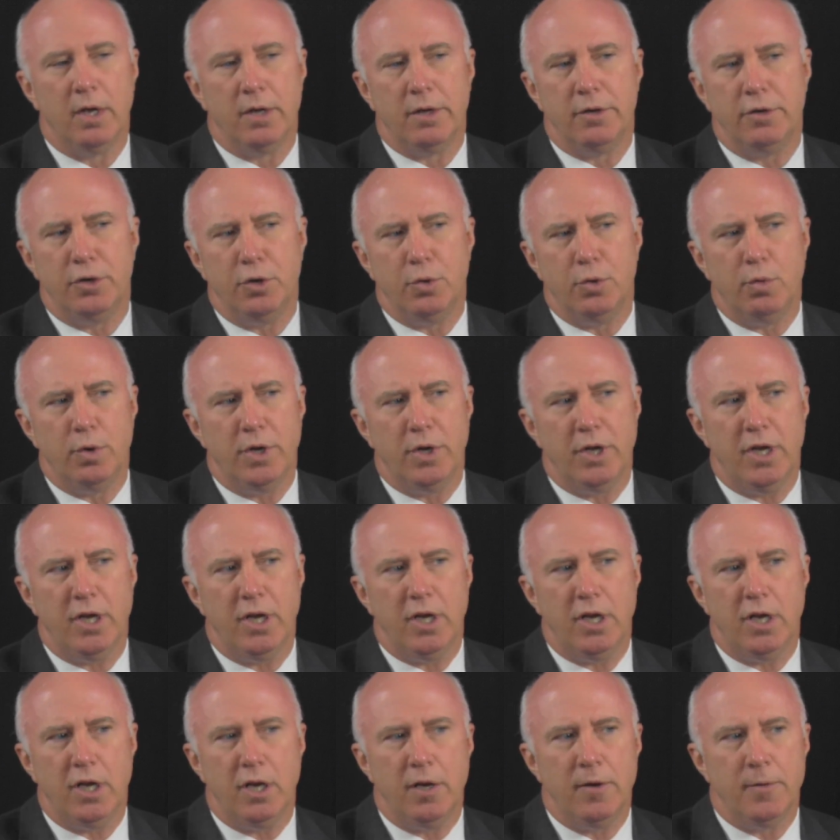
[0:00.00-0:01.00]
Do
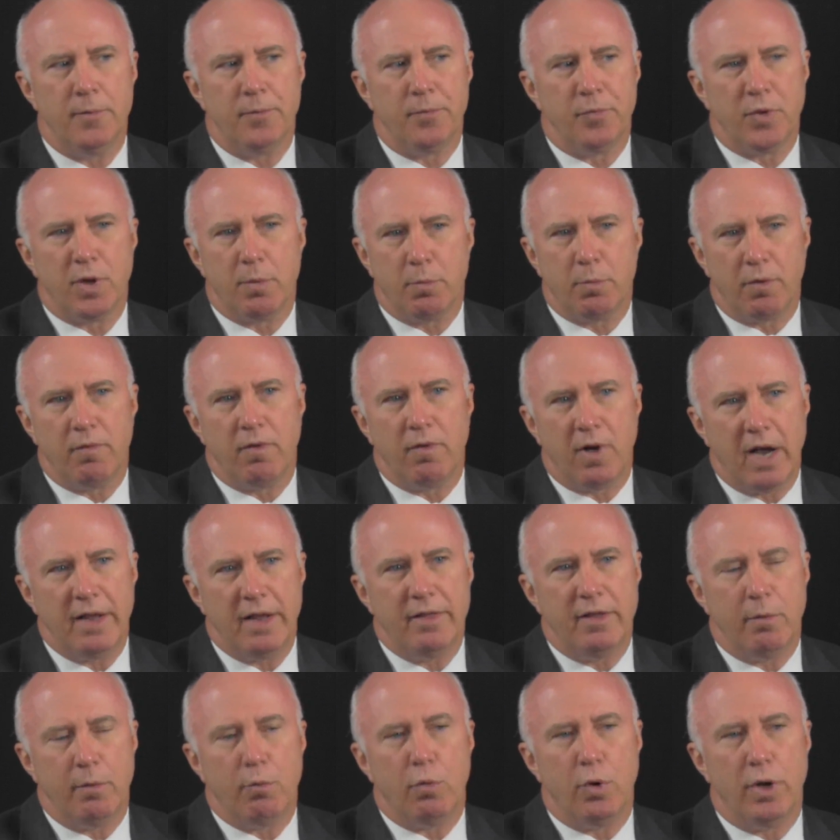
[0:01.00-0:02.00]
we
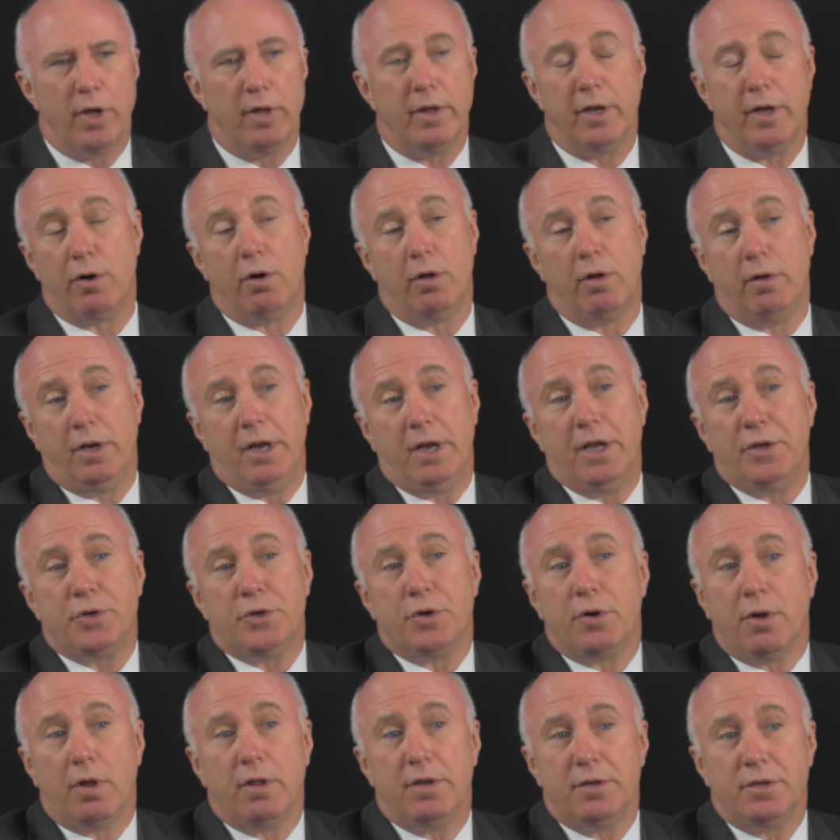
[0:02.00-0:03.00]
provide them with, and the
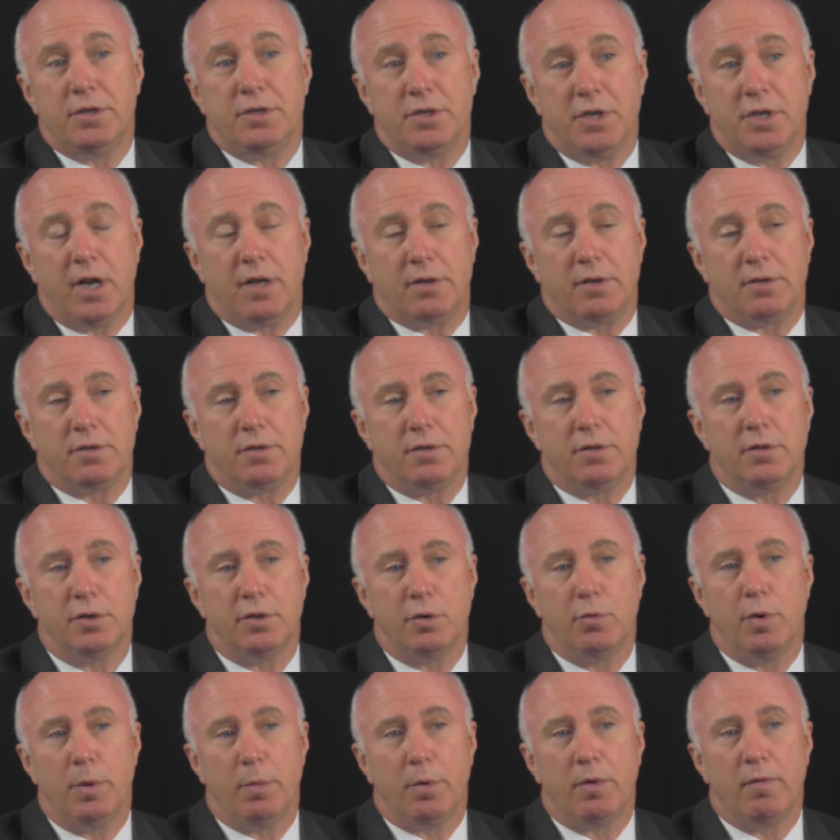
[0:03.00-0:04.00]
answer to all these is yes,
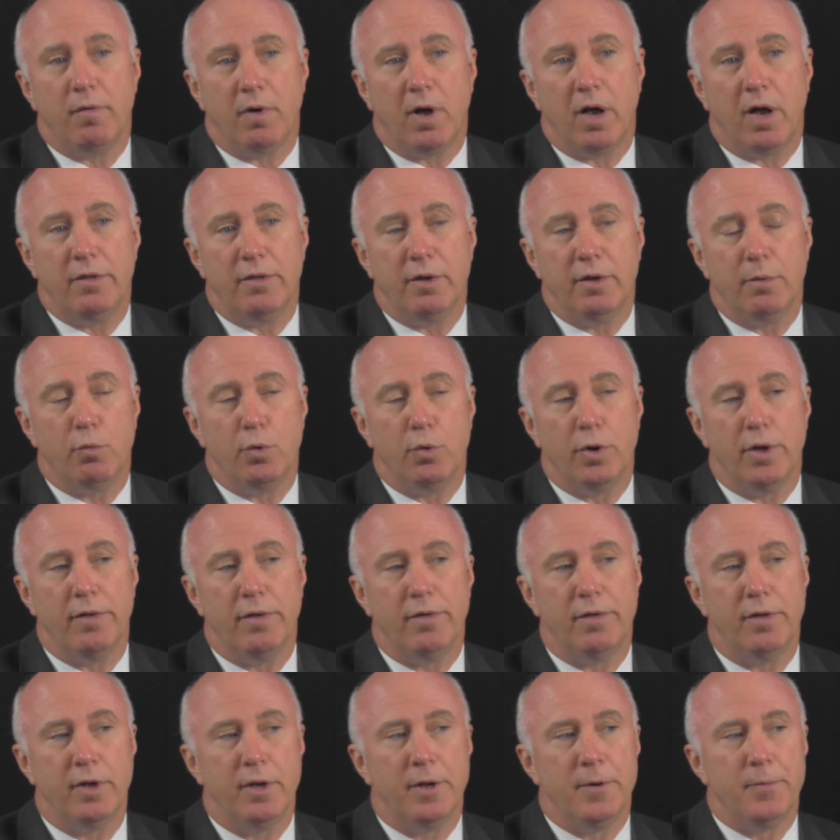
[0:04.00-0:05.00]
and do we provide them
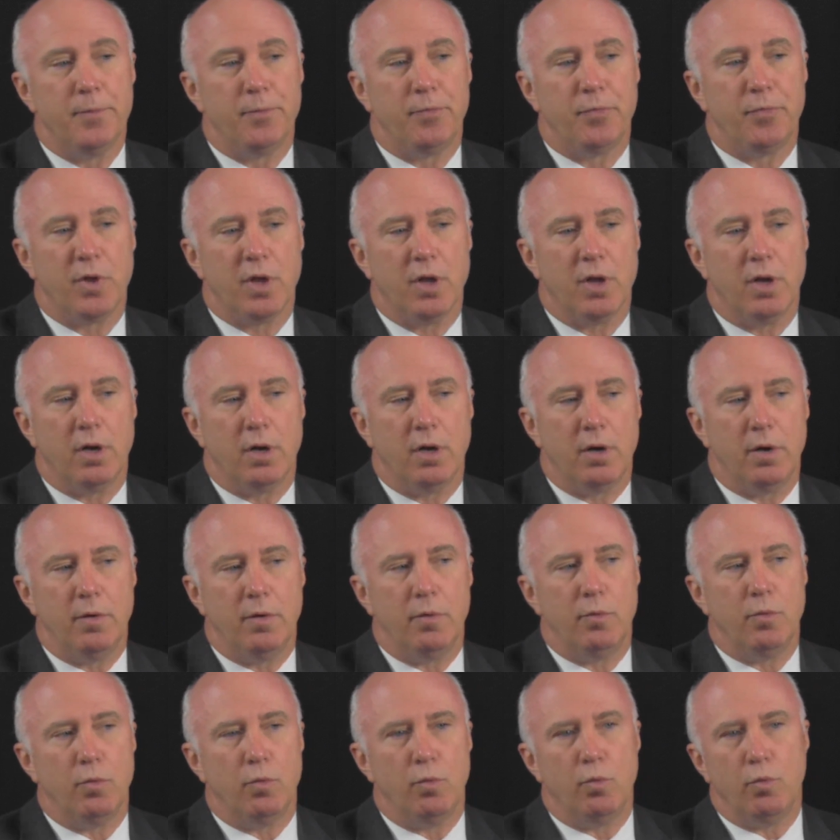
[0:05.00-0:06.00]
with
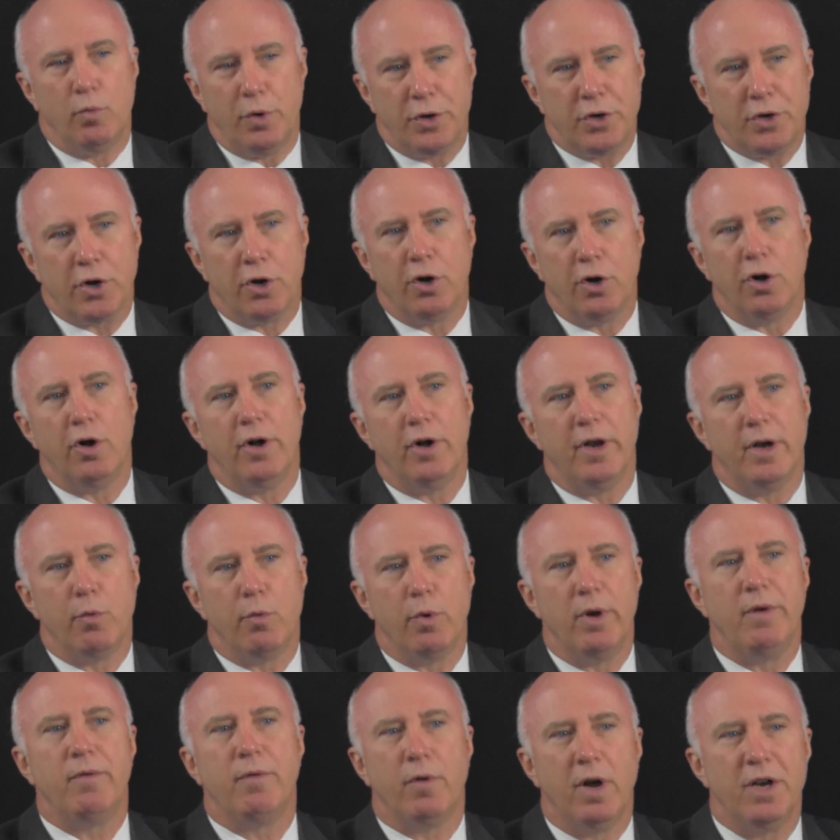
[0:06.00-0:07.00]
return
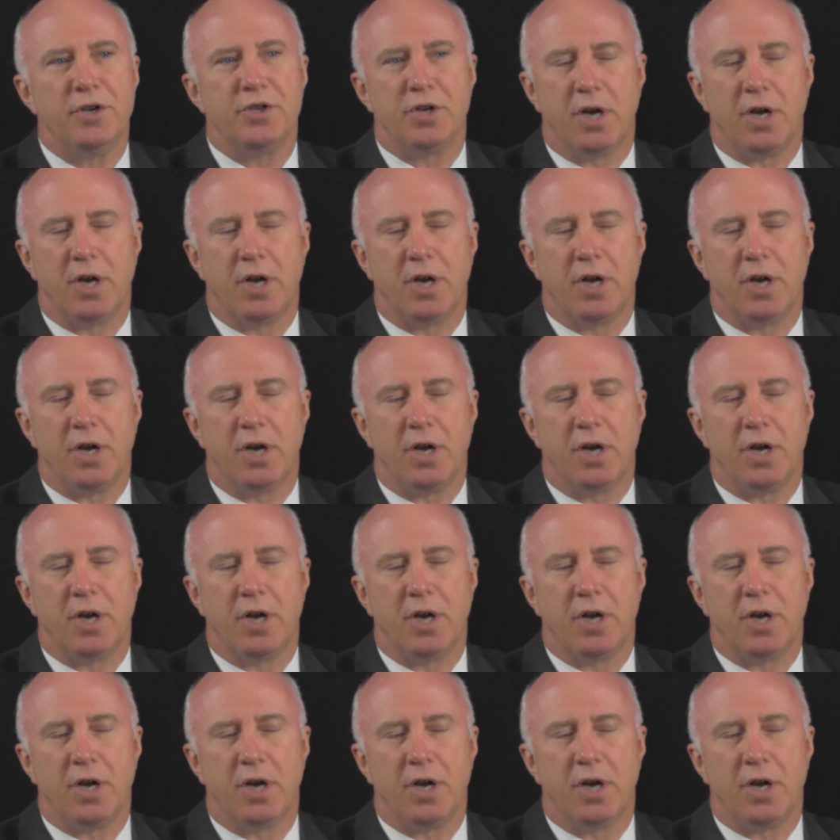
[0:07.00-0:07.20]
and refresh